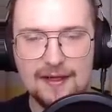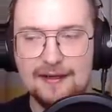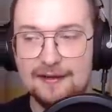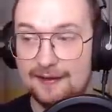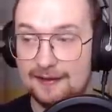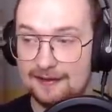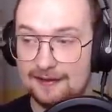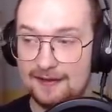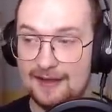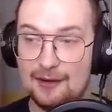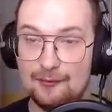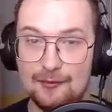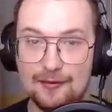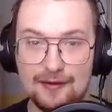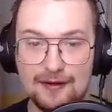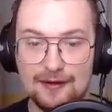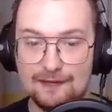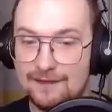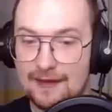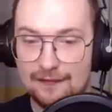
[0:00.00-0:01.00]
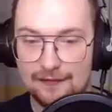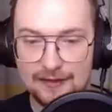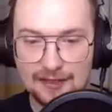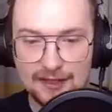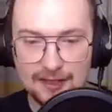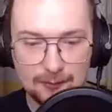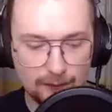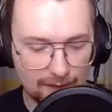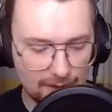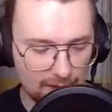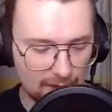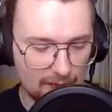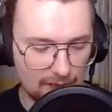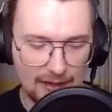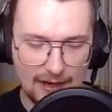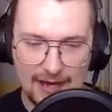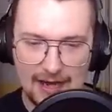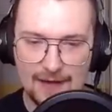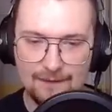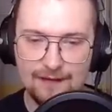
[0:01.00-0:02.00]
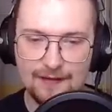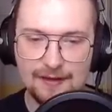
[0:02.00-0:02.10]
like that one I've never seen before. I haven't